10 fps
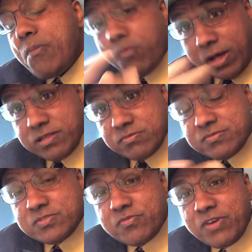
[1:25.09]

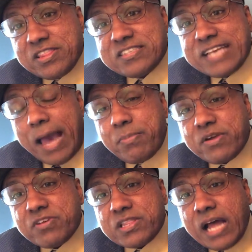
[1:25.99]
when this
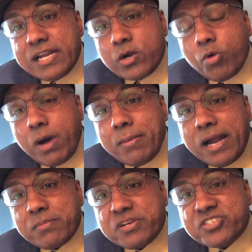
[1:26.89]
happened under
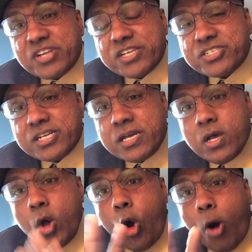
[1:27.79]
Obama administration,
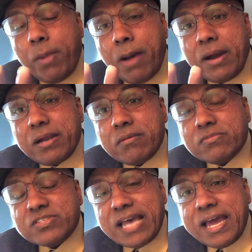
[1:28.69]

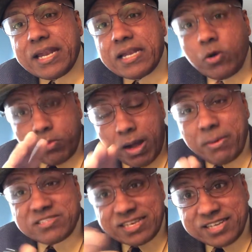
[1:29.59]

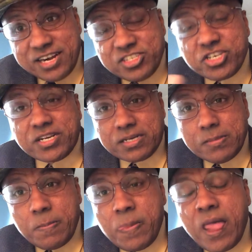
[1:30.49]
Obama's attorney
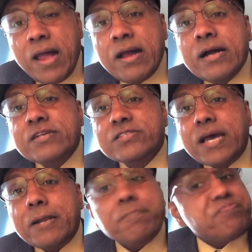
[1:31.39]
general
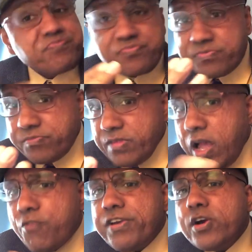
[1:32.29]
said,
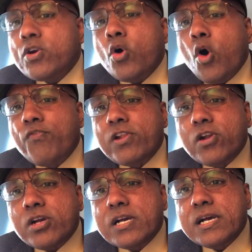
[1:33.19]
we're going to
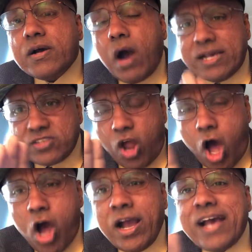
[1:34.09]
overlook as
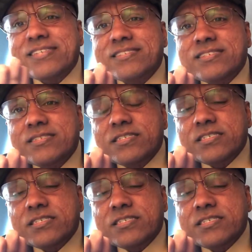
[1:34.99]
long as